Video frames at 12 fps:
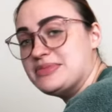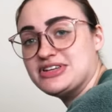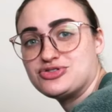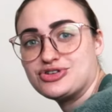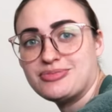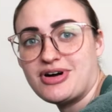a
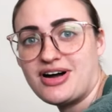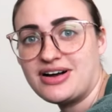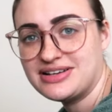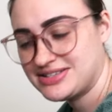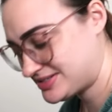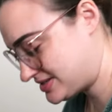mystery
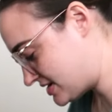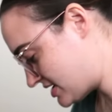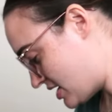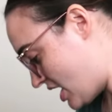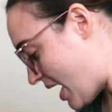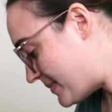box.
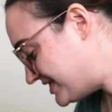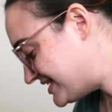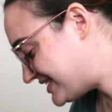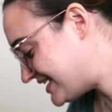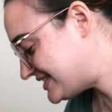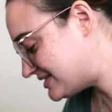I mean,
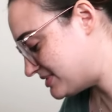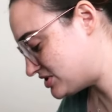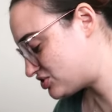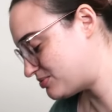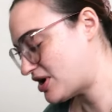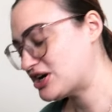this is a
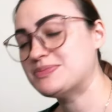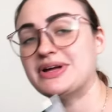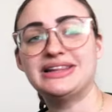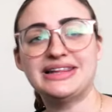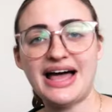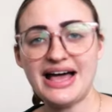mystery box. My
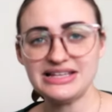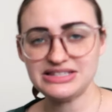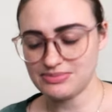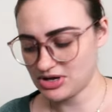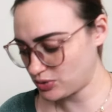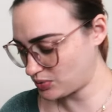
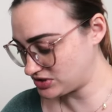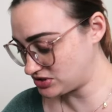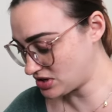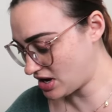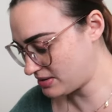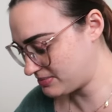last month was
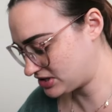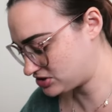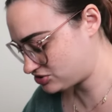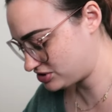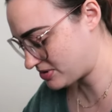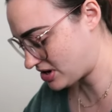not a
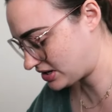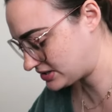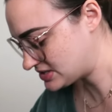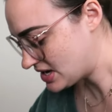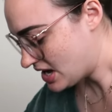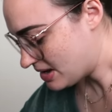mystery
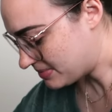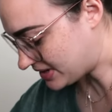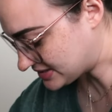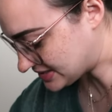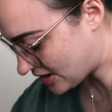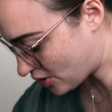box
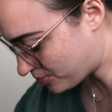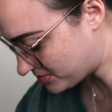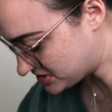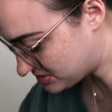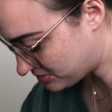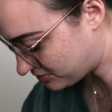because I
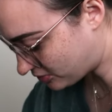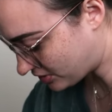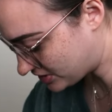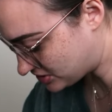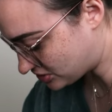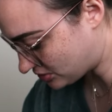opened it before
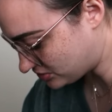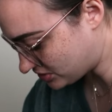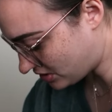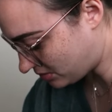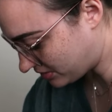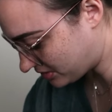I showed
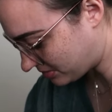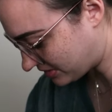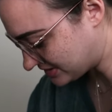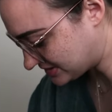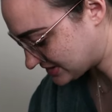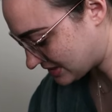y'all what it
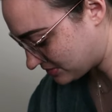was because